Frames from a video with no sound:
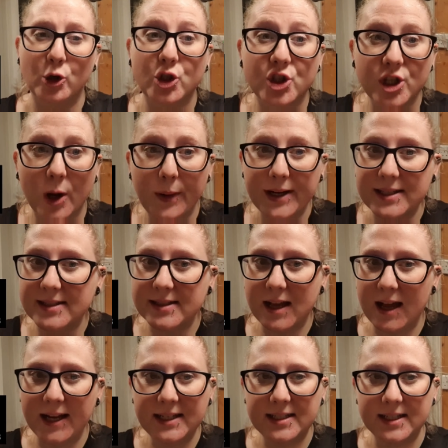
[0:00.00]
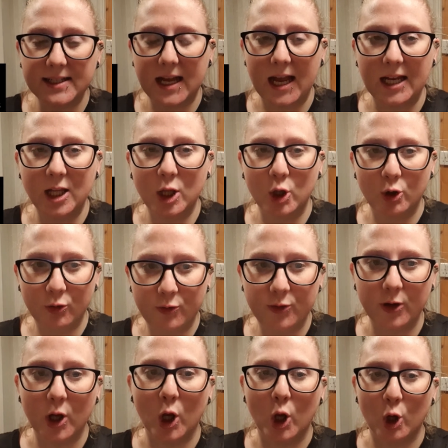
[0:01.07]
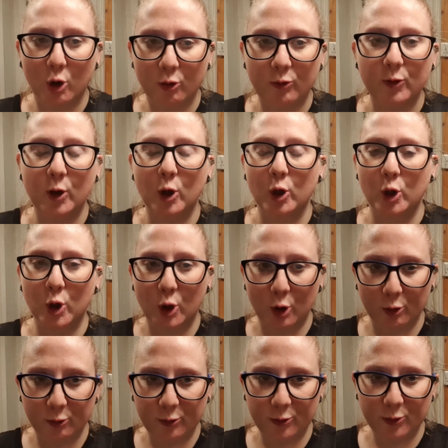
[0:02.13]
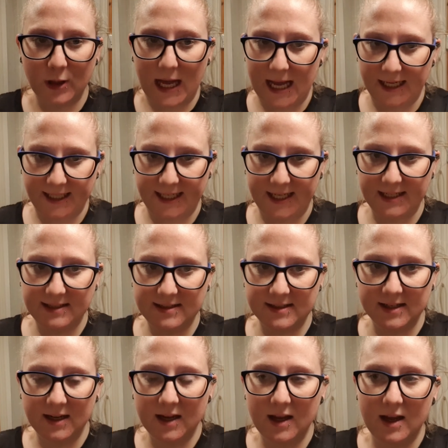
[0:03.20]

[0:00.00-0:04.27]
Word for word: I was so excited. I love, love, love haggis.